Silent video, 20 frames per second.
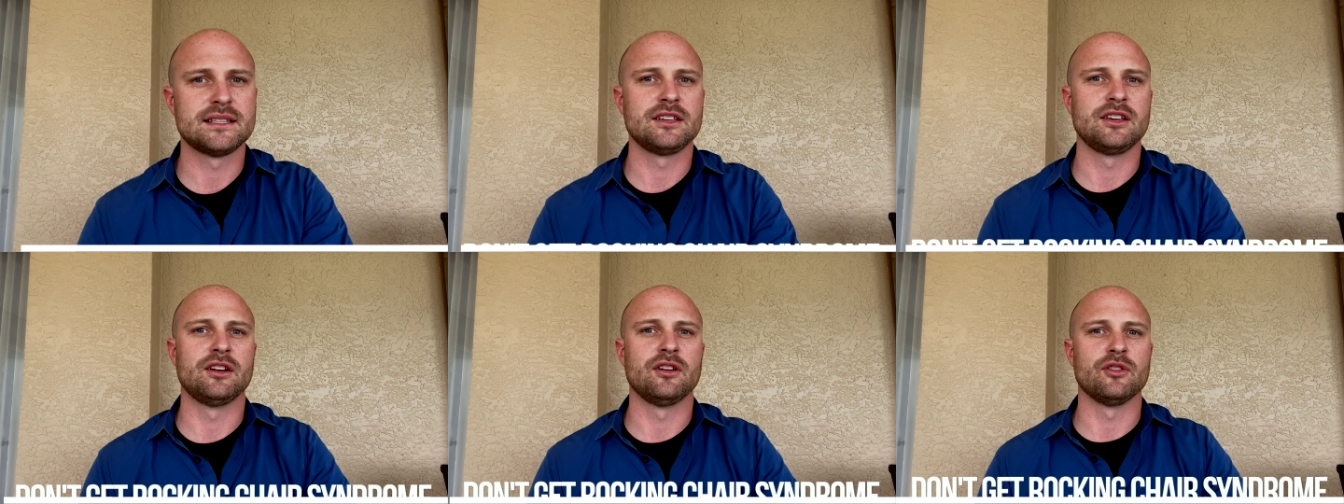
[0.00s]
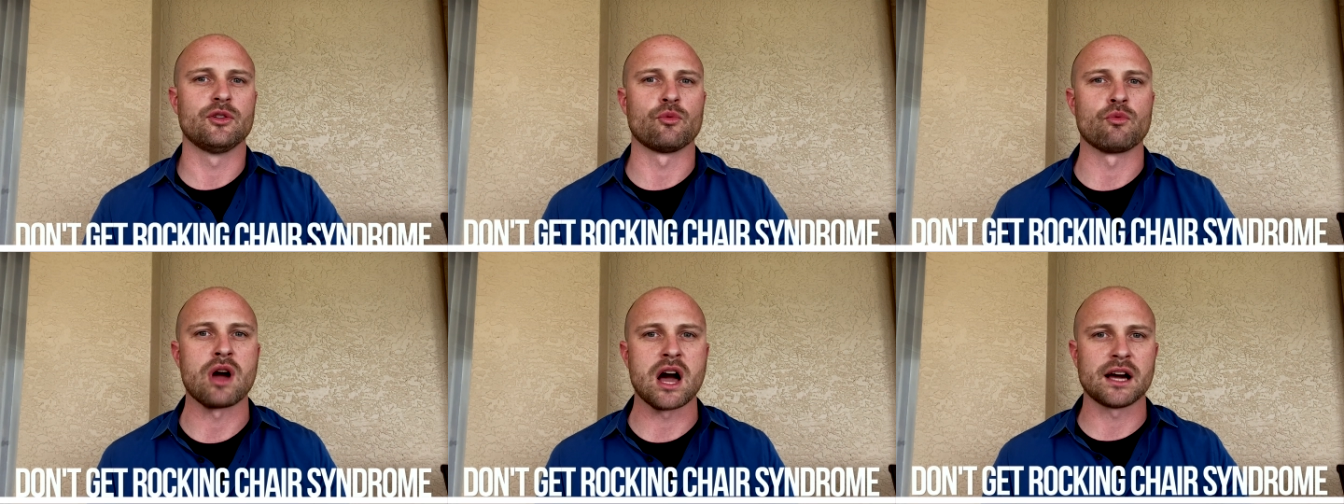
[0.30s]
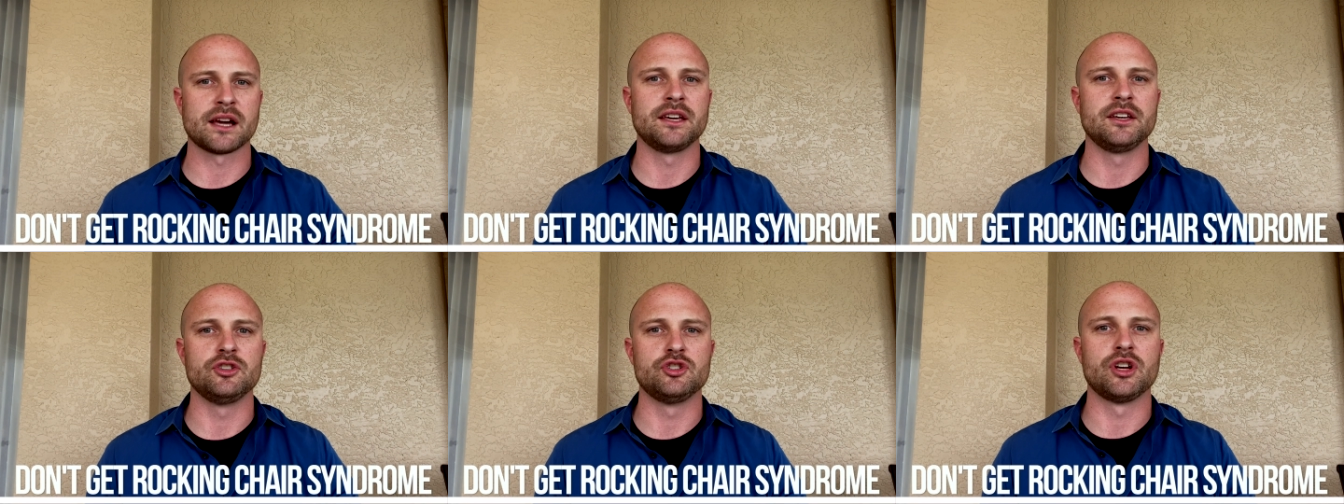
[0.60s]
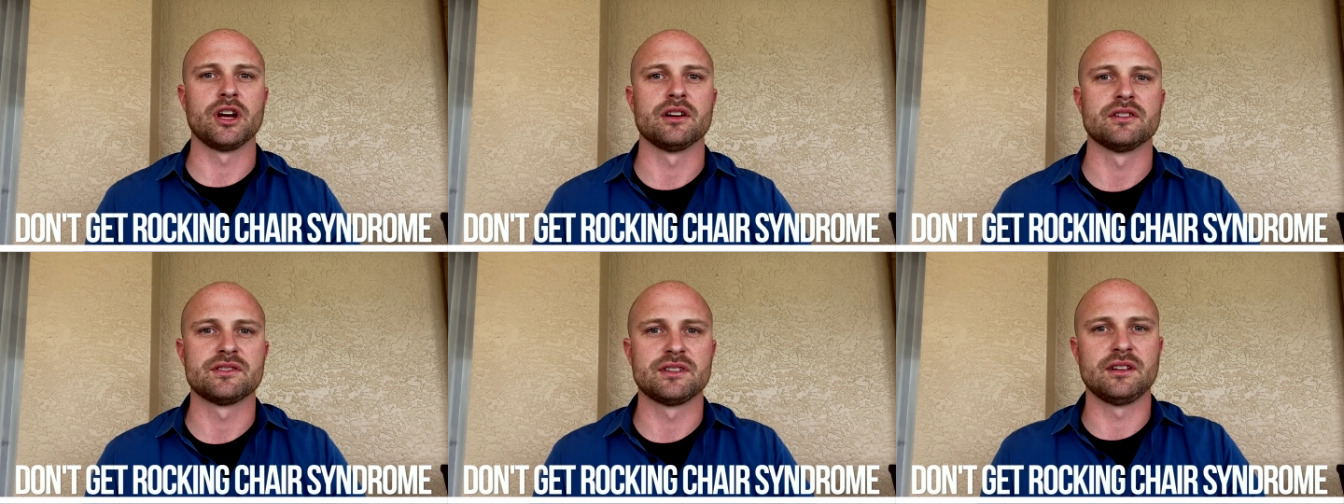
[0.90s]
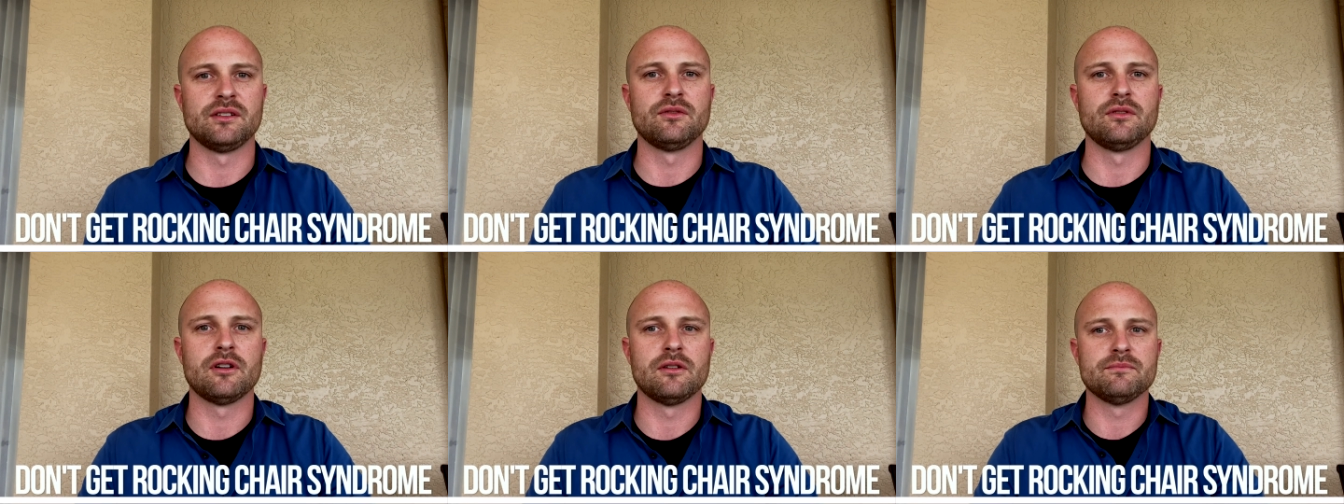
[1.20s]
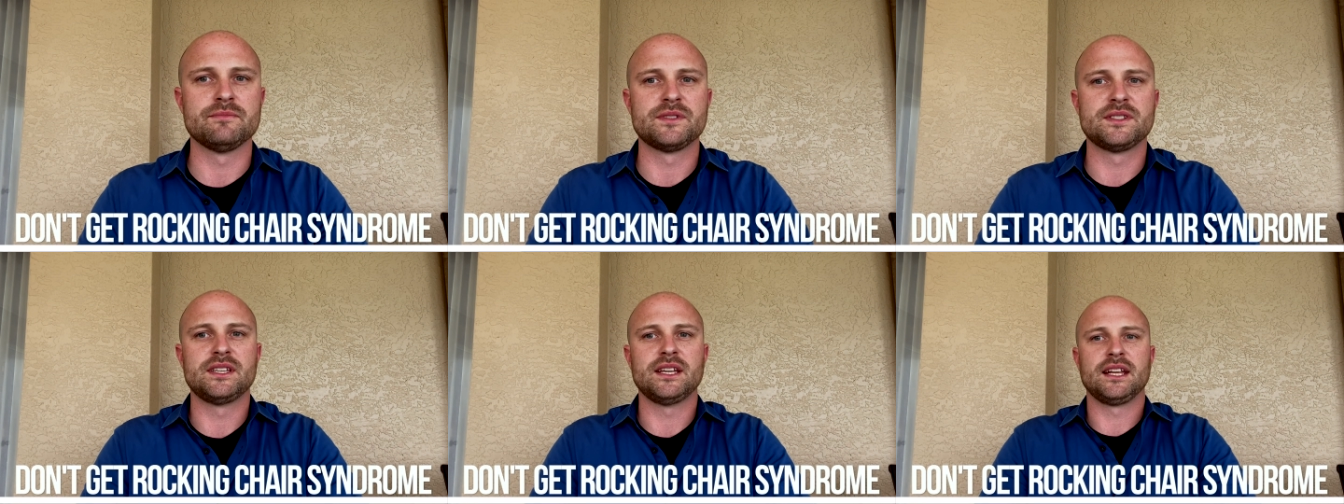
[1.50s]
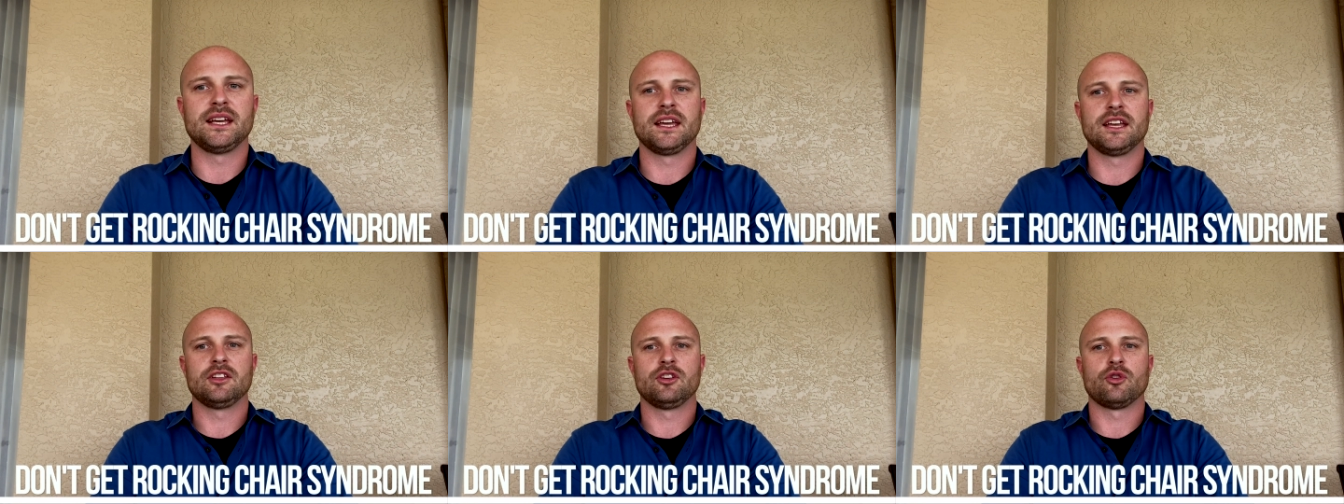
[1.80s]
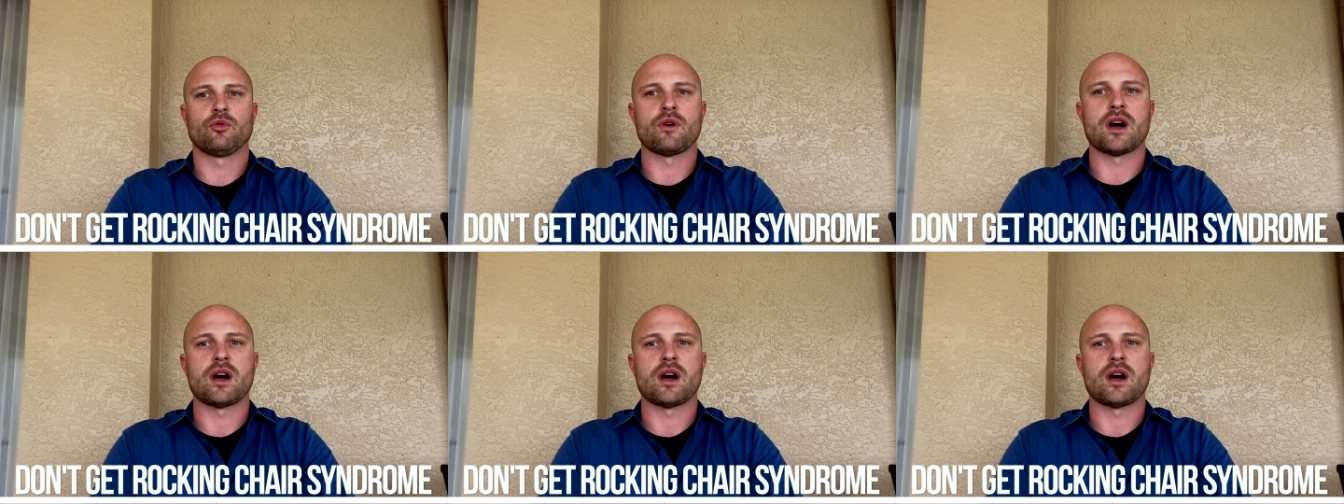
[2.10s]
you know, the rocking chair syndrome, sitting in your